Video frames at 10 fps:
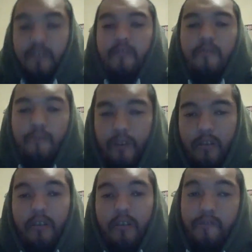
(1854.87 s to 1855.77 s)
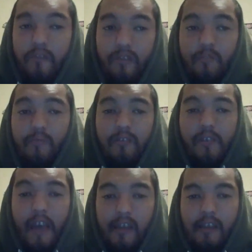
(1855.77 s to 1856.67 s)
When Kevin Steen
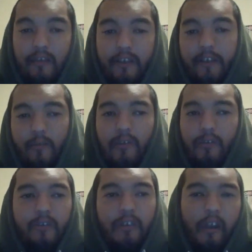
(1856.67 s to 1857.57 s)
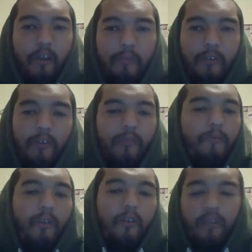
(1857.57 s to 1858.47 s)
had that title, and they had a pretty good
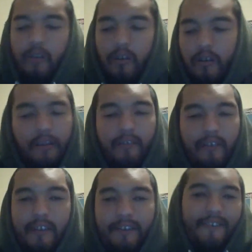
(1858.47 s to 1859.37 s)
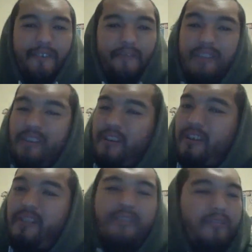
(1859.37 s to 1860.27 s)
run. And he's a
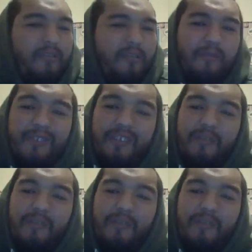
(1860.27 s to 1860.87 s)
genius, dude. He is a